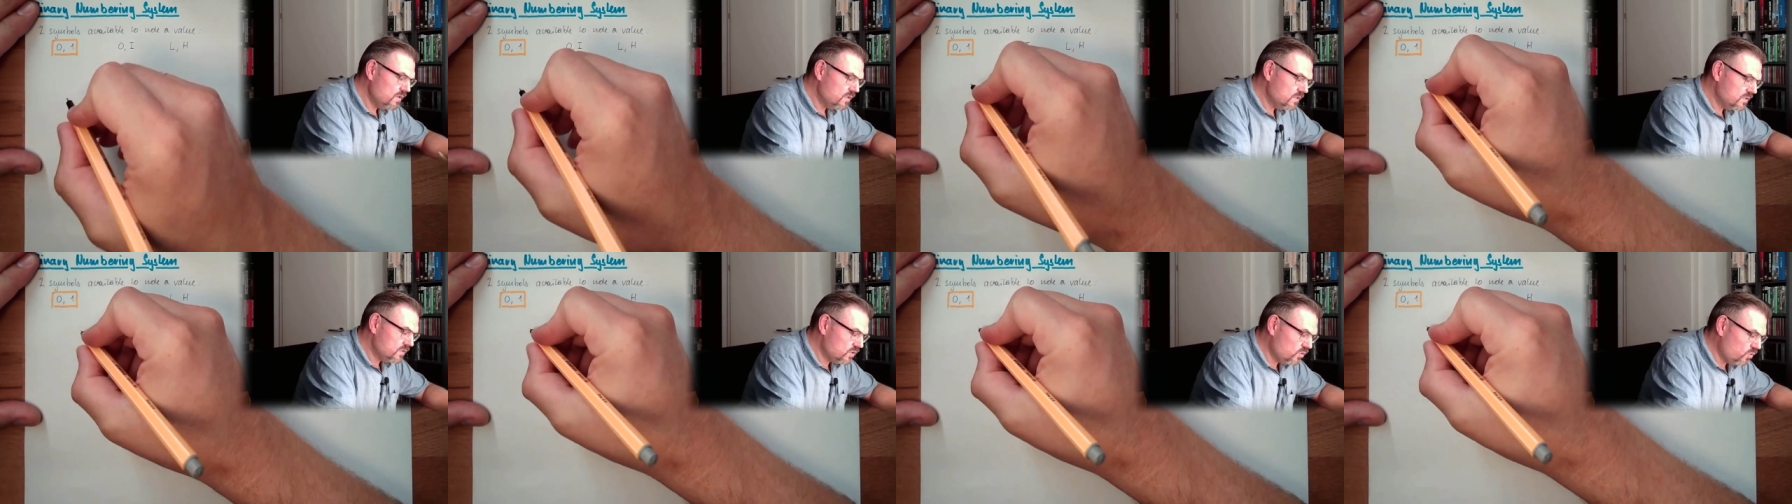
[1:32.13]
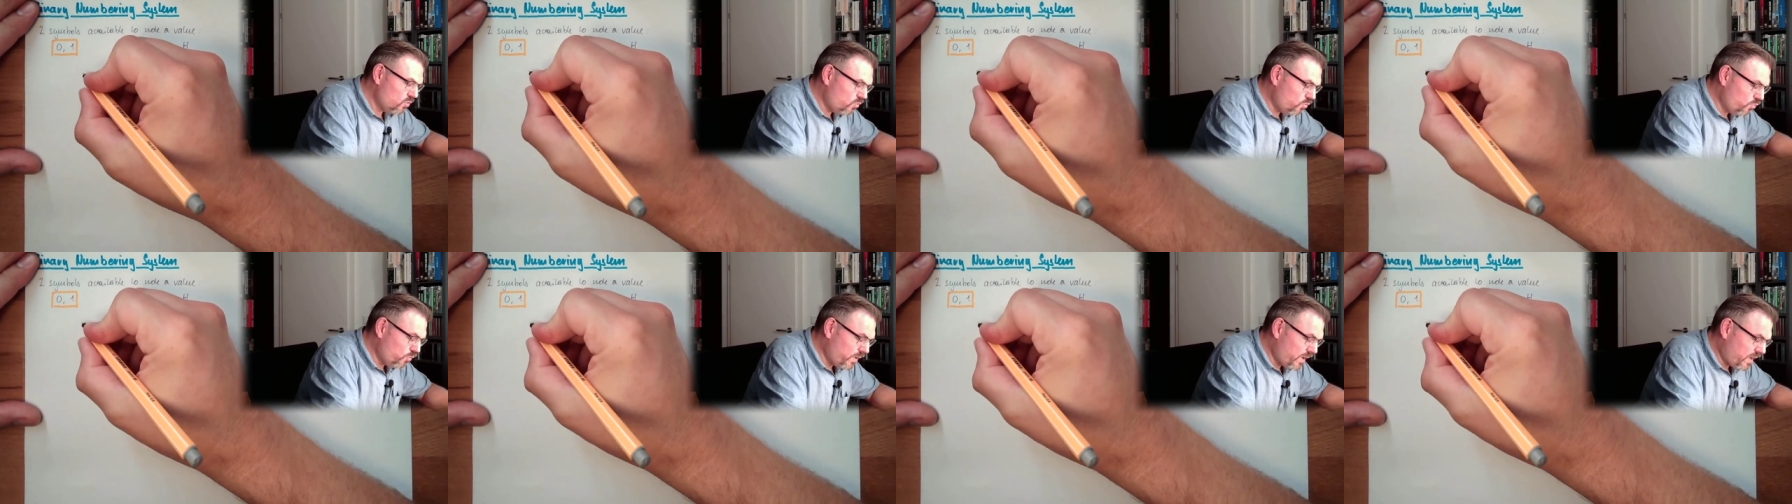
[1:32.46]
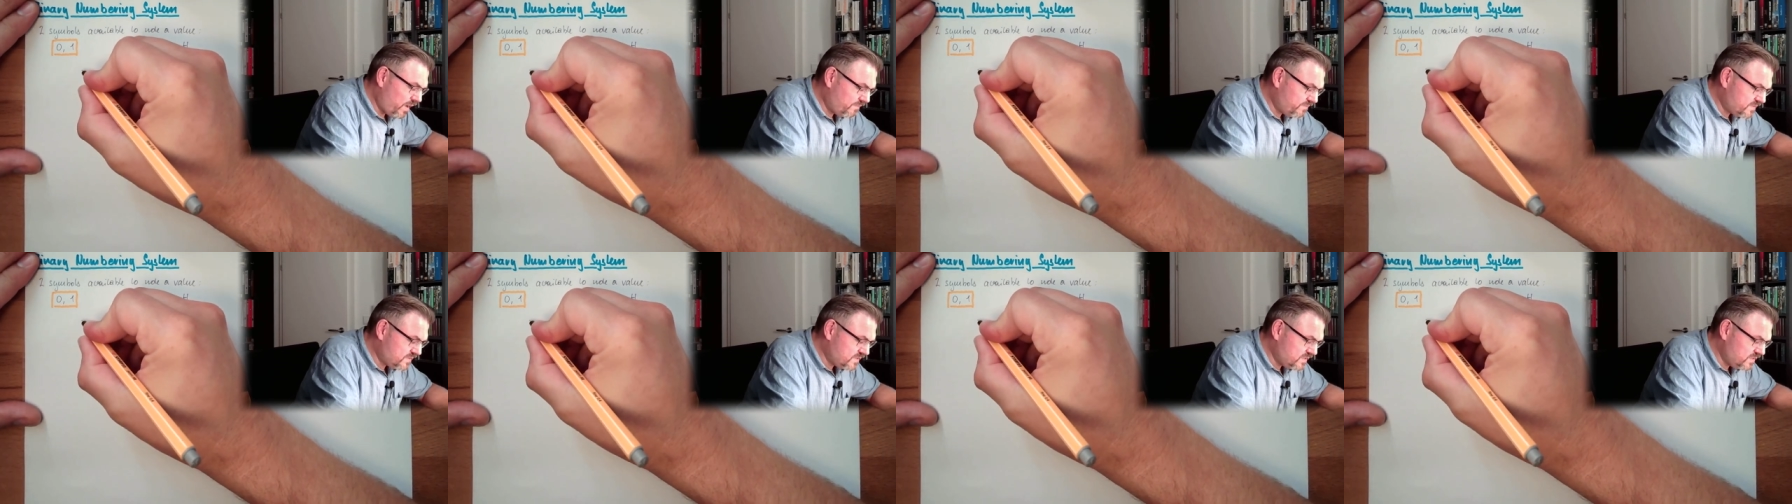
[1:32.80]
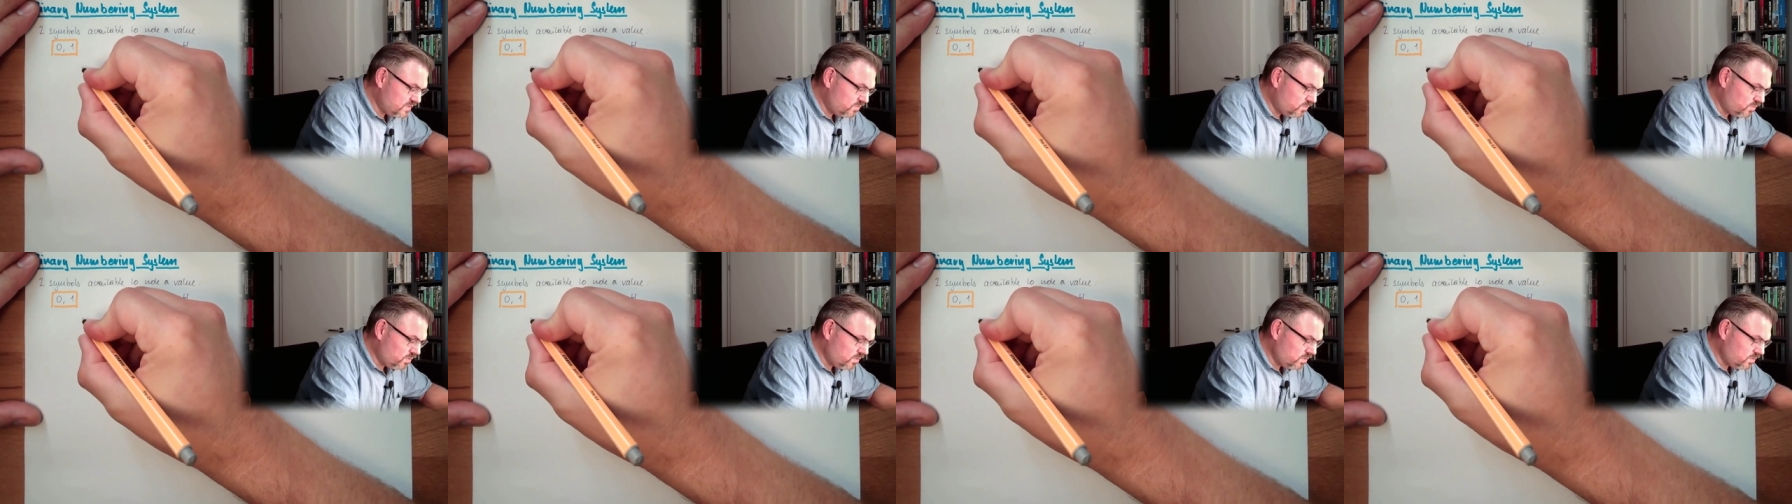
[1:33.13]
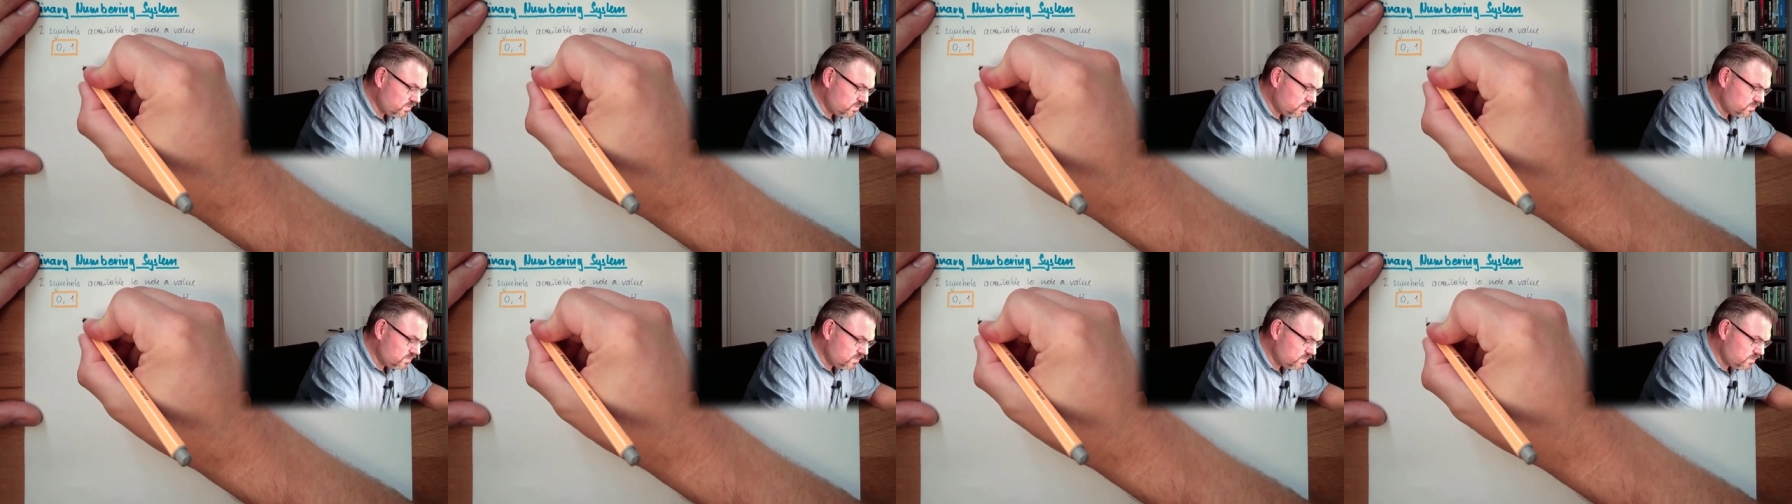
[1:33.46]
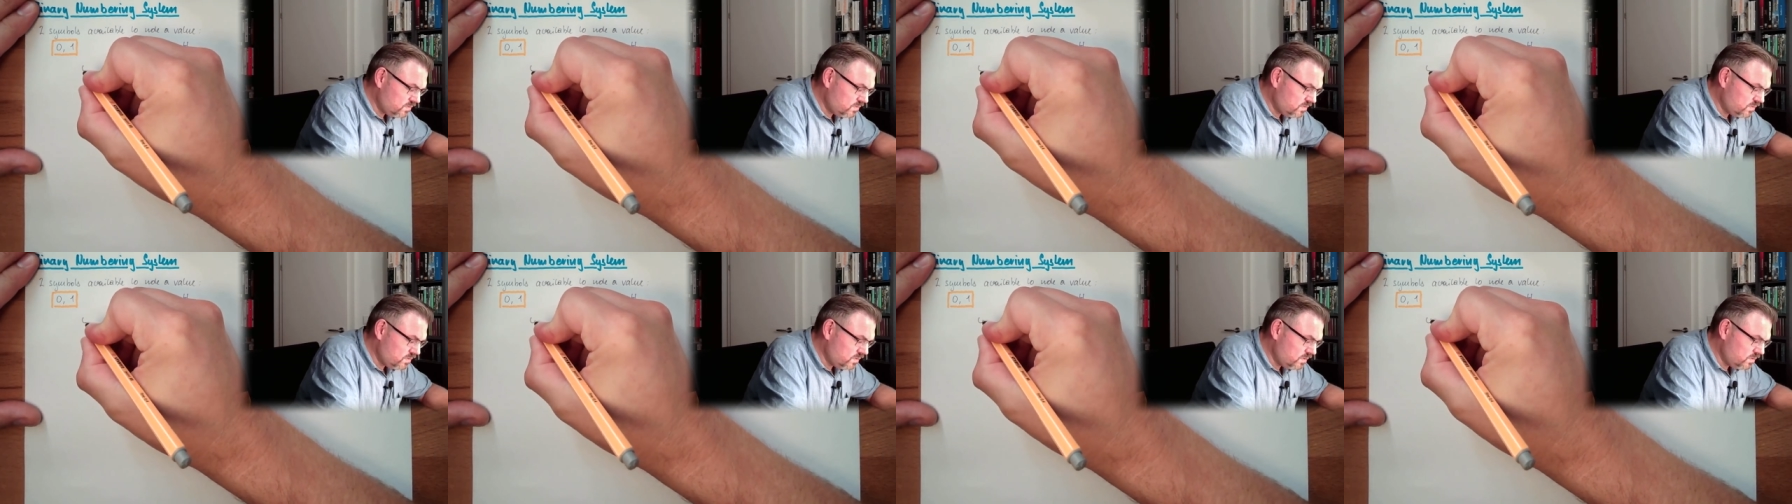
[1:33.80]
So we have zero,
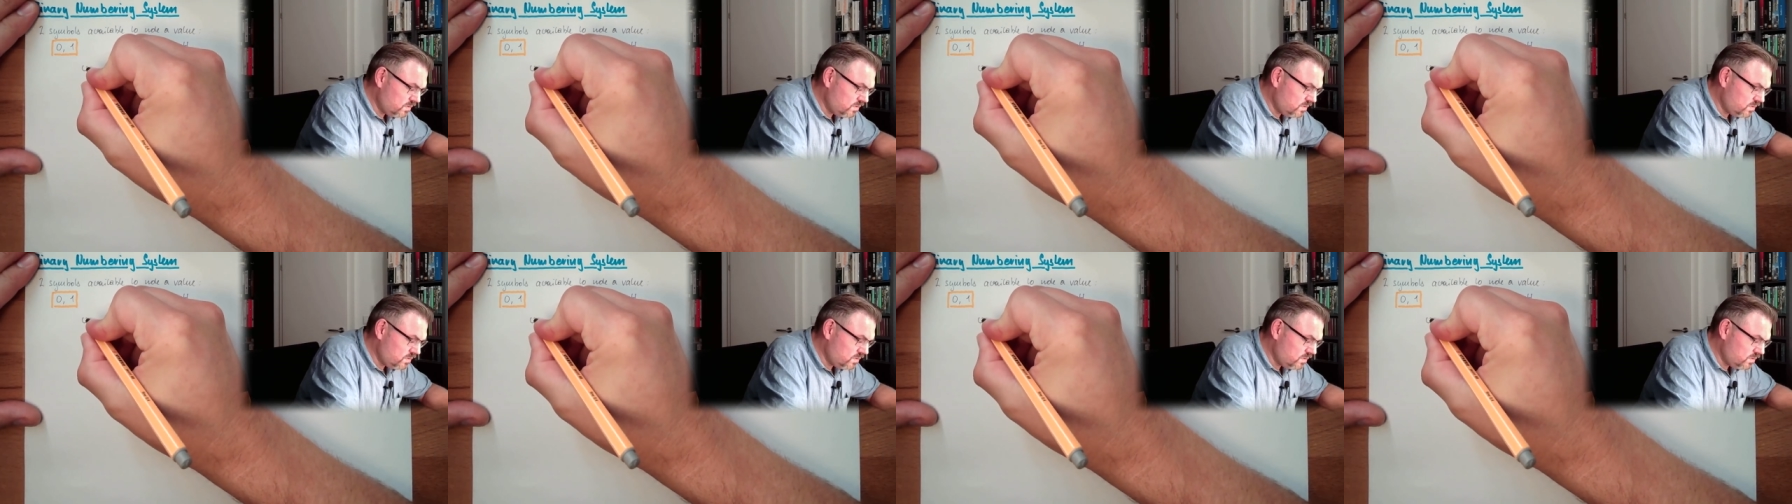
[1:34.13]
yeah?